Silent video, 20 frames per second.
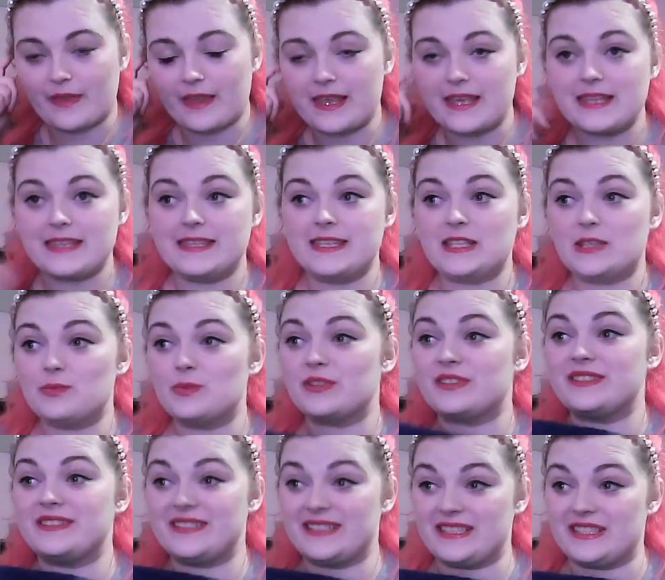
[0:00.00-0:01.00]
This was
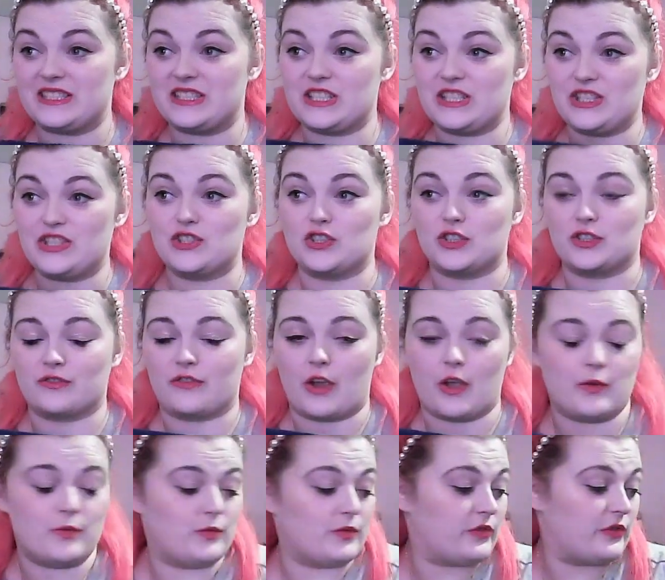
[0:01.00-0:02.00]

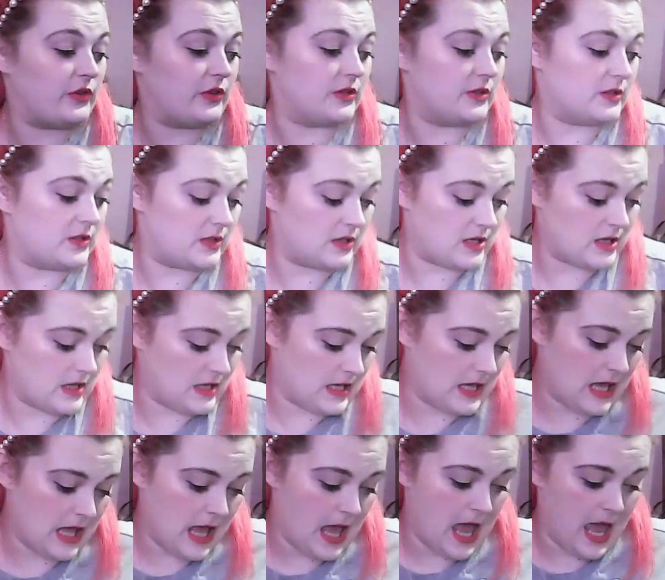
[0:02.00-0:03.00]
€60.
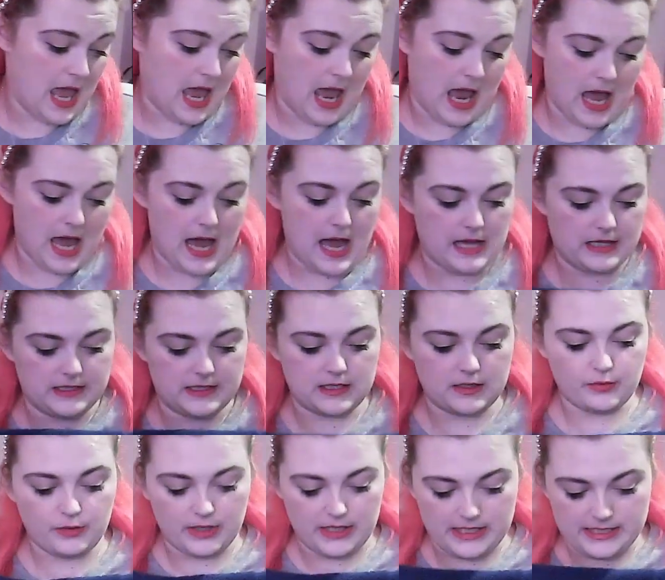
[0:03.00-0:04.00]
And
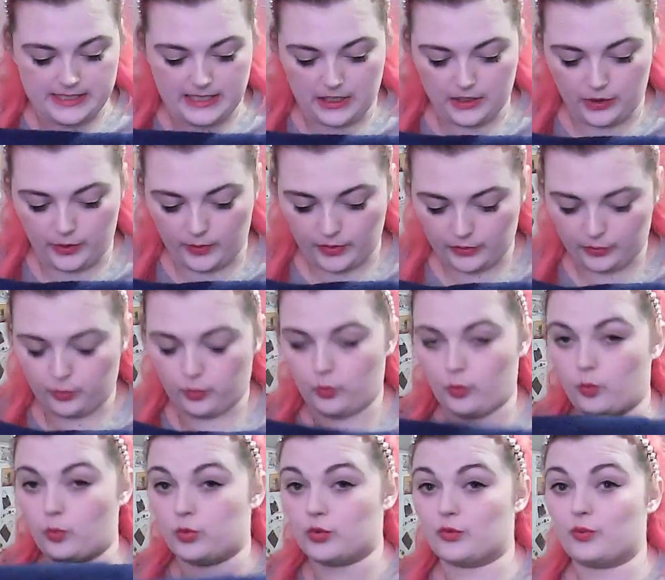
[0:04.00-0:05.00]
when I tell you it
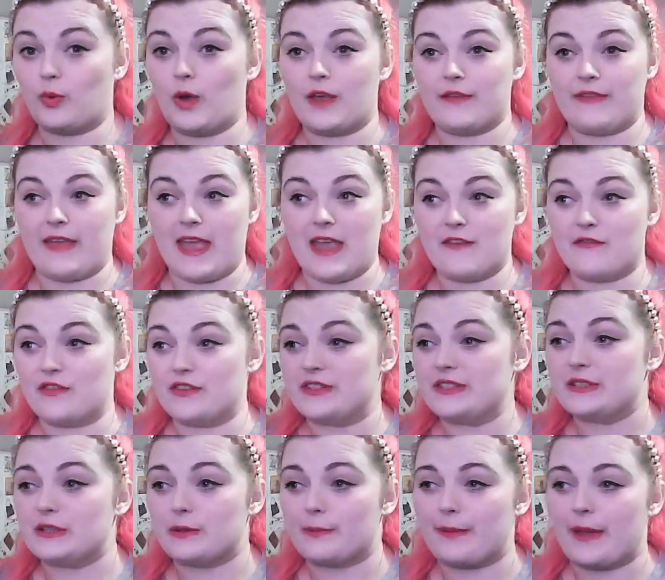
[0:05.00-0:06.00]
was worth every
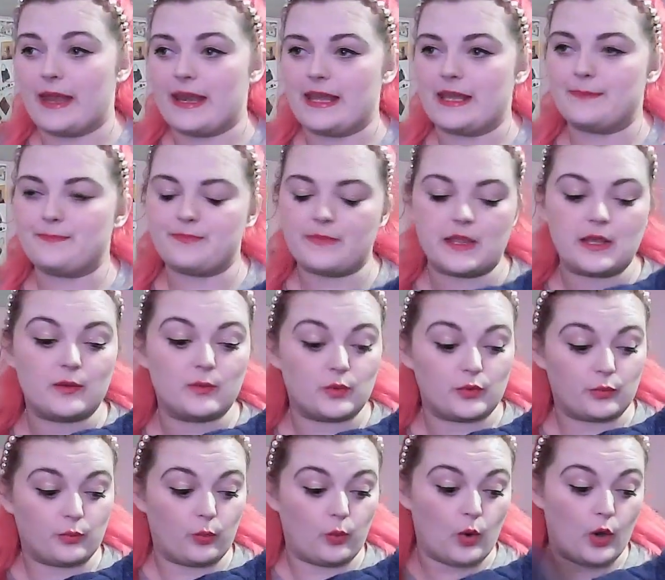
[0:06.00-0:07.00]
single penny, it was
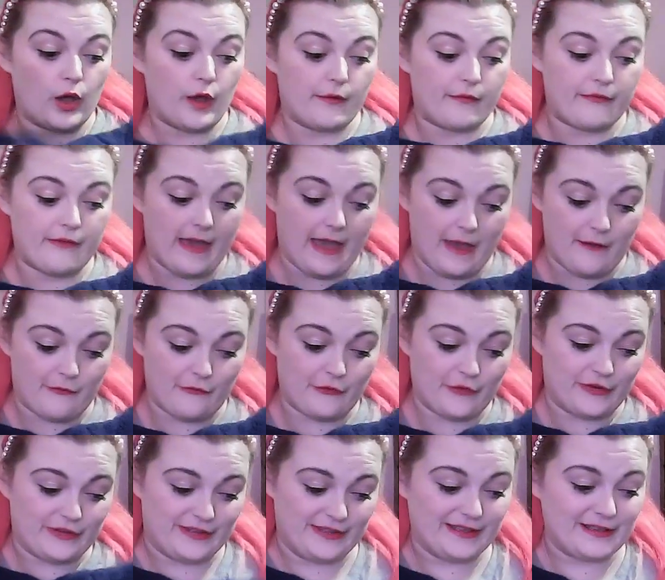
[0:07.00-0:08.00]
worth every
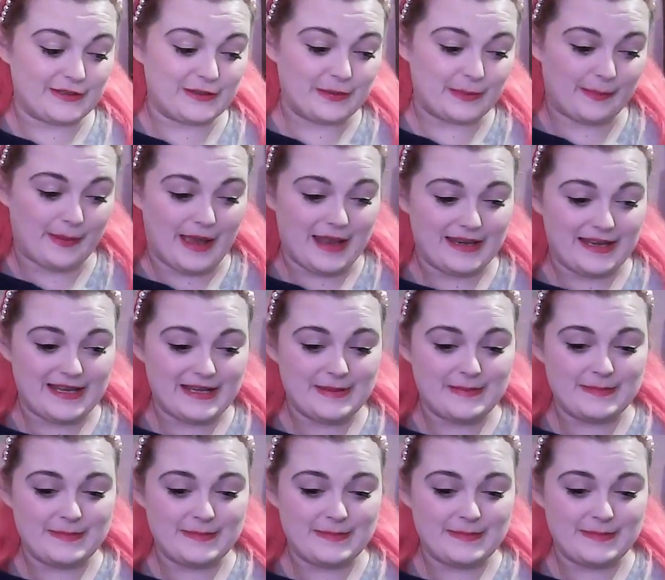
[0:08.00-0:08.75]
single penny.